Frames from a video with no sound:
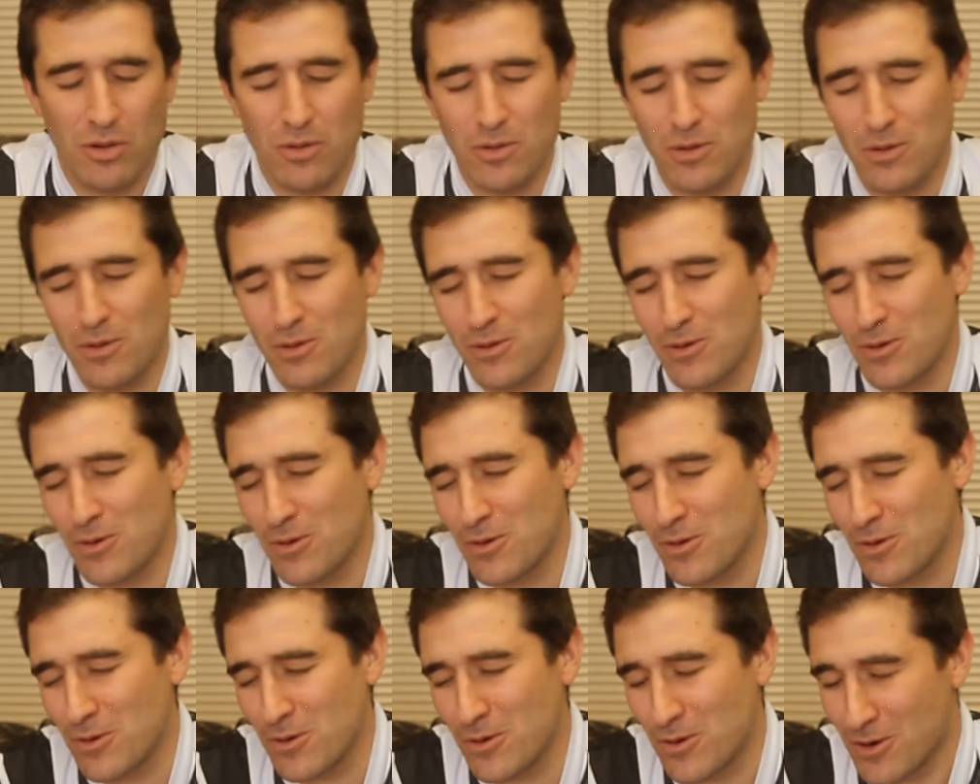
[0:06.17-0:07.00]

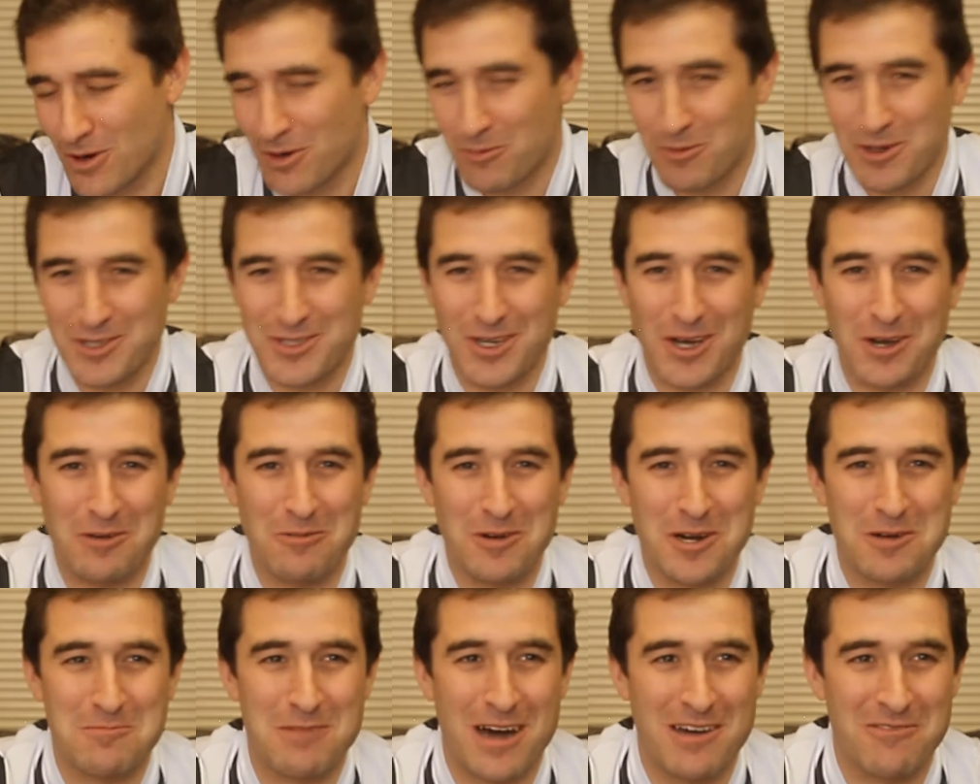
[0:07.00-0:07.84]
Woo! We're
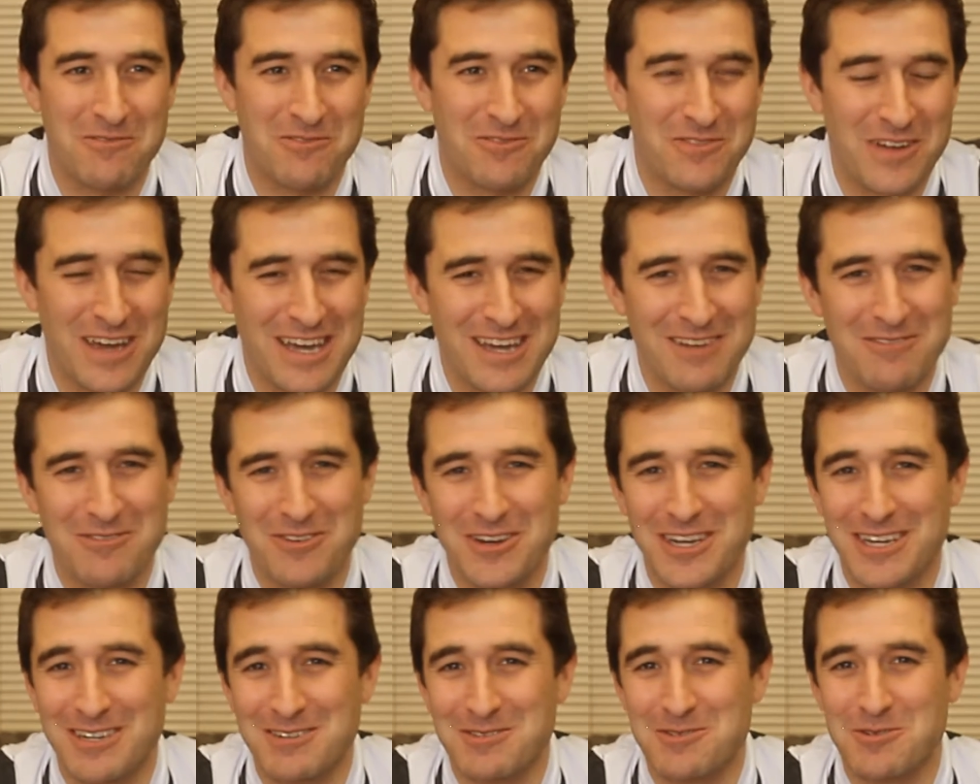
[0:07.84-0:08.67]
talking one of my
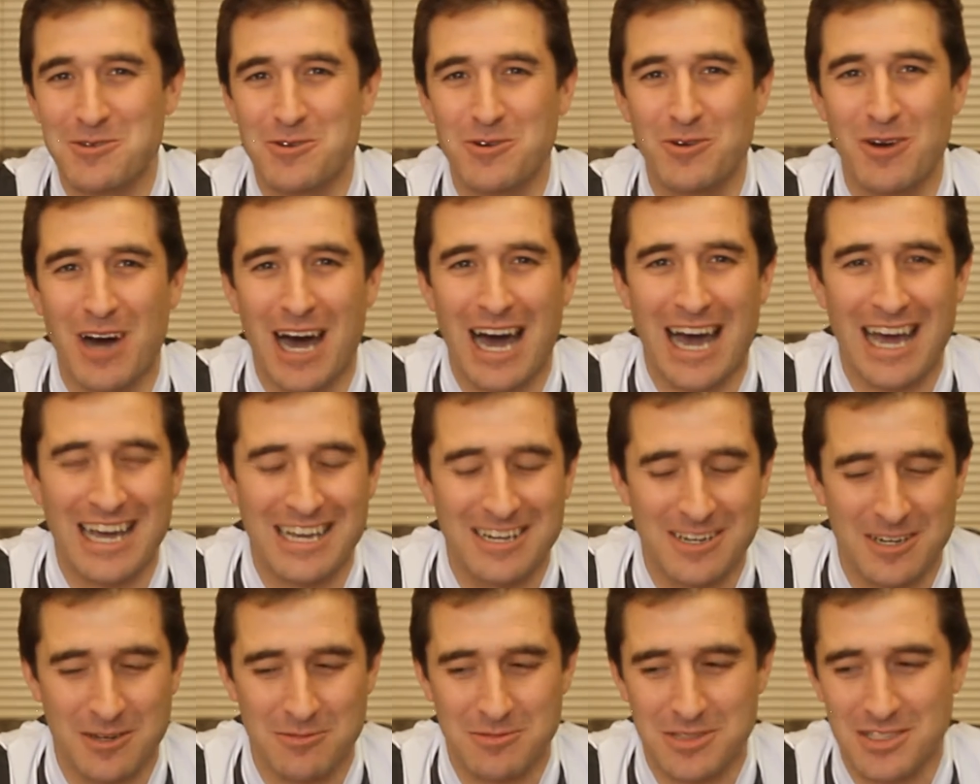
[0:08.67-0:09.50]
favorite new
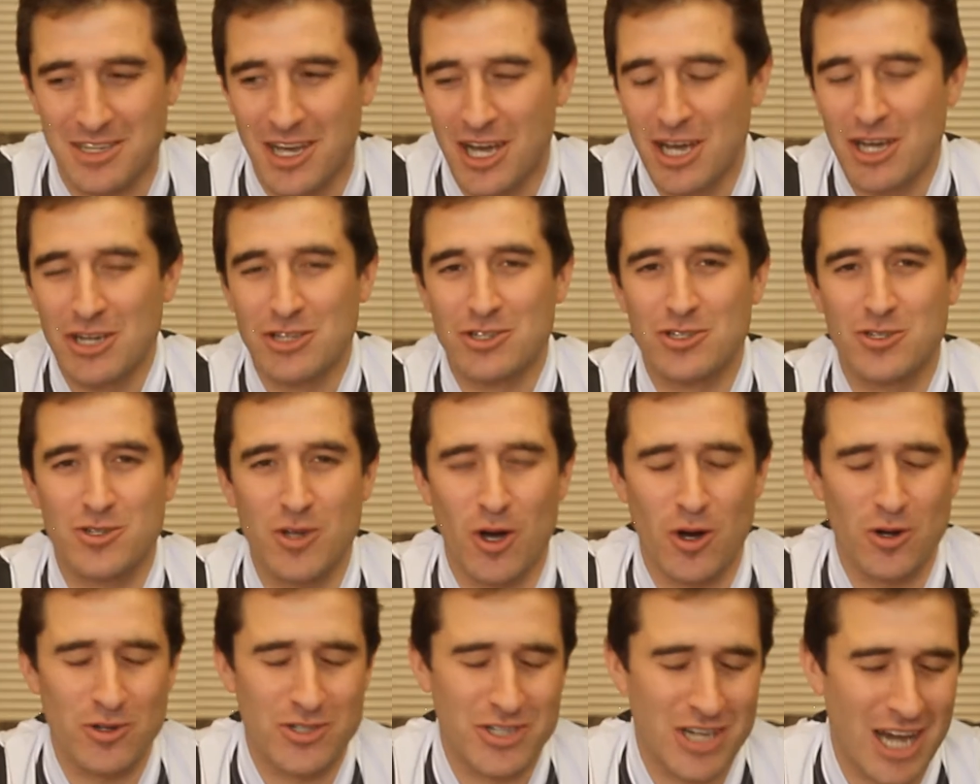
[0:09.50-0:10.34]
items,
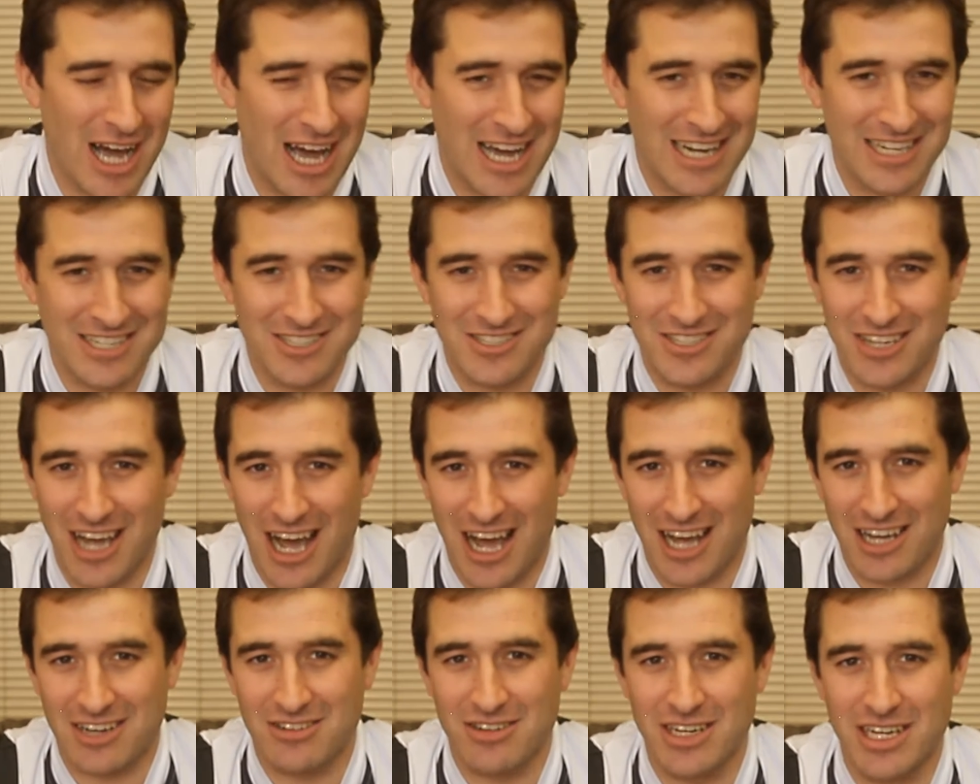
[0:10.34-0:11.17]
Sochatti
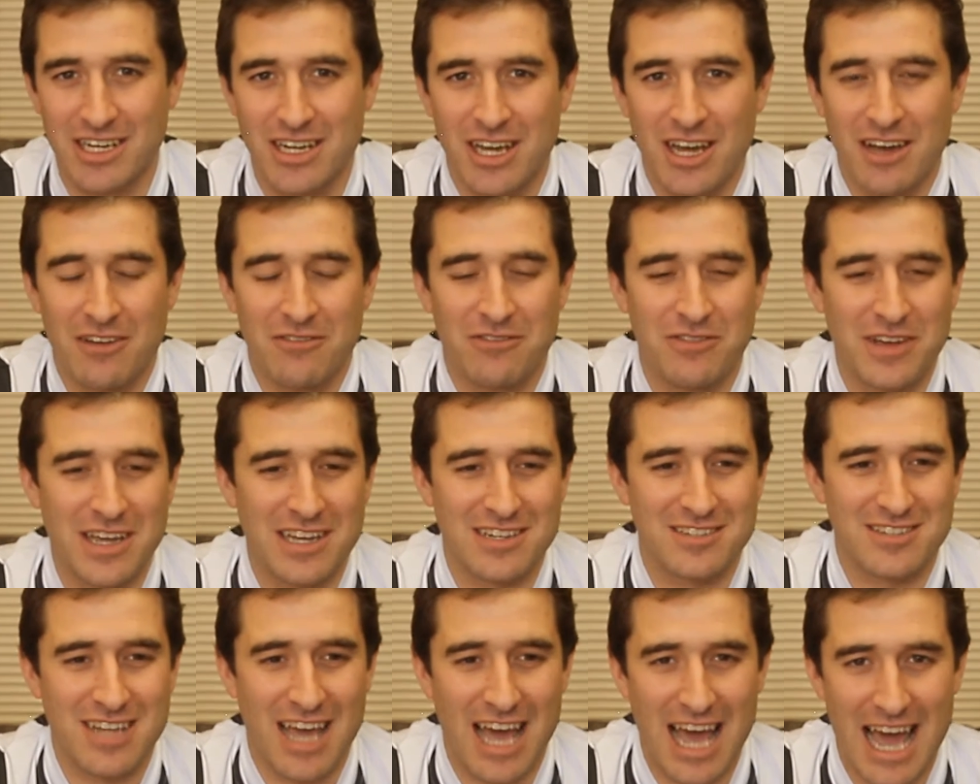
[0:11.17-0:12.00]
Chocolate.
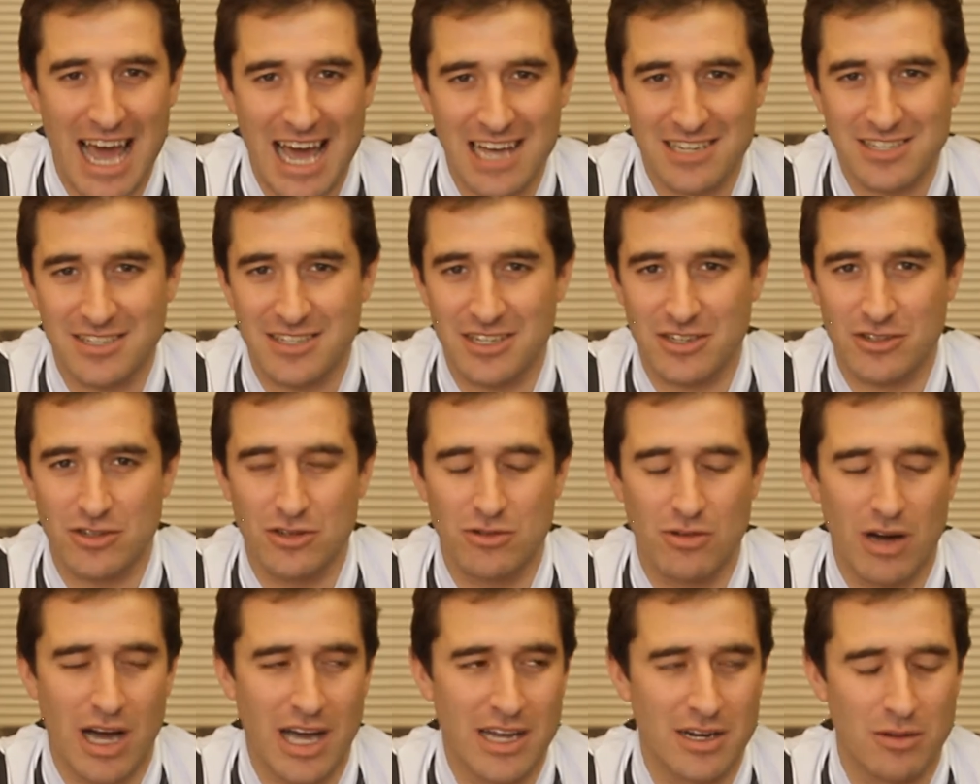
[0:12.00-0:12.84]
Fantastic
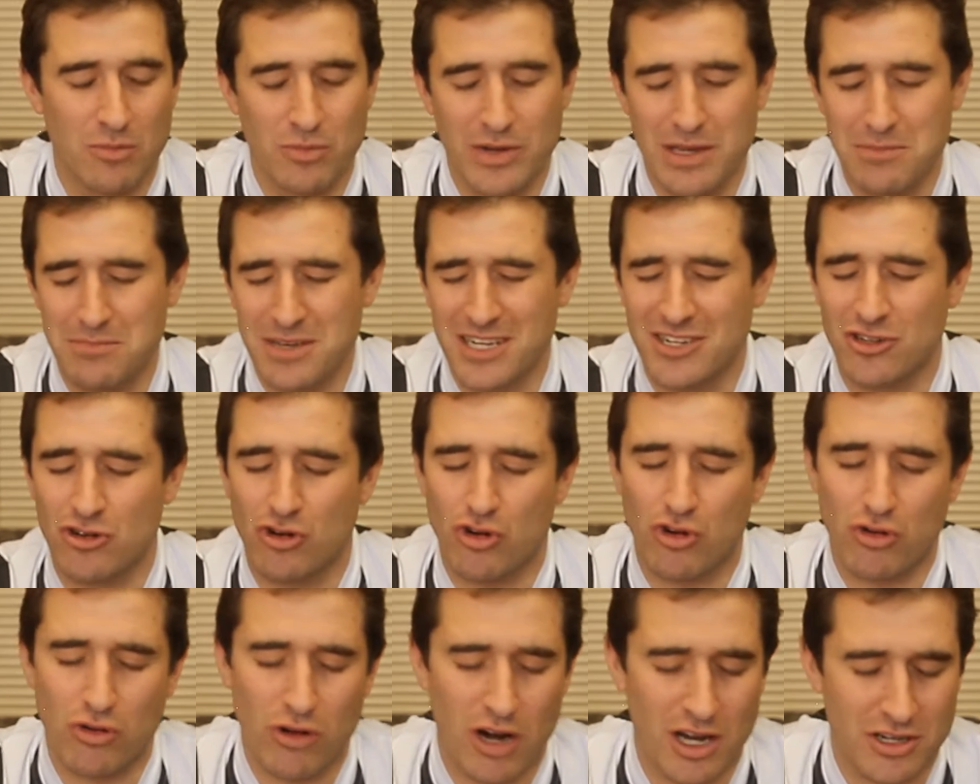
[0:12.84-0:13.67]
new item we've been
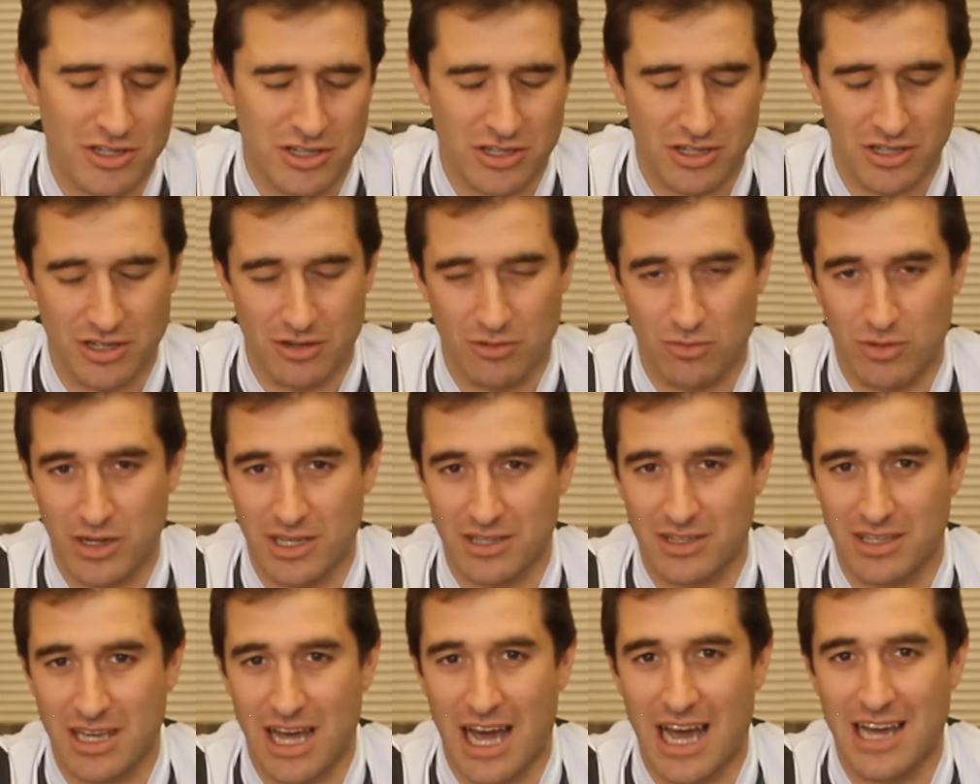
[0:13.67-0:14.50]
crushing it
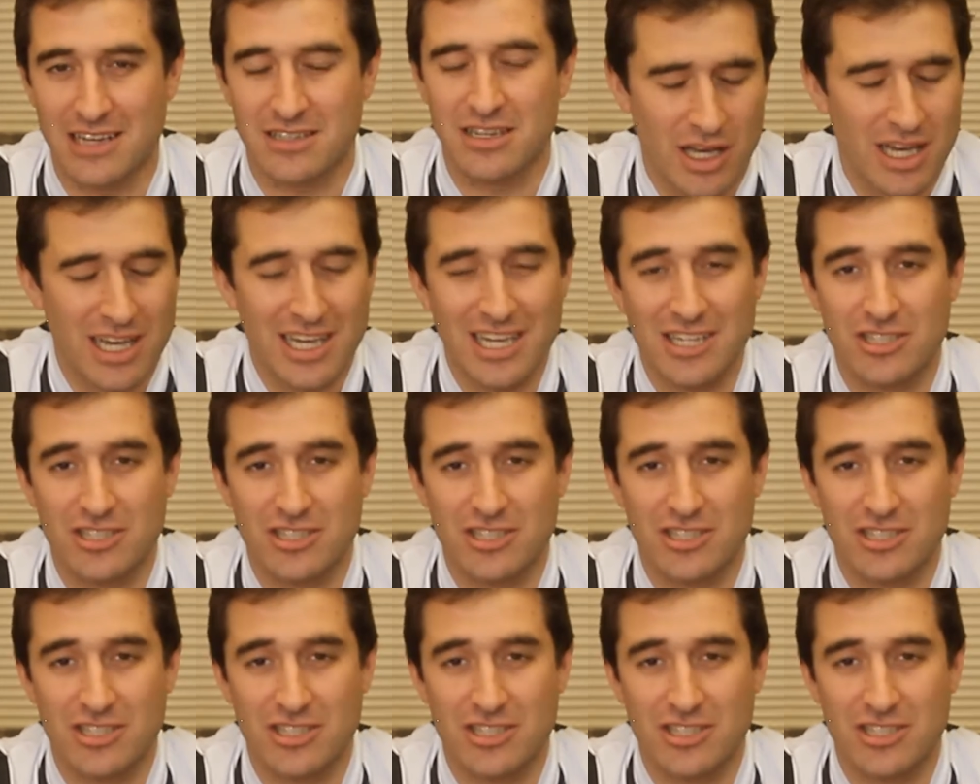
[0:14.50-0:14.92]
with, guys.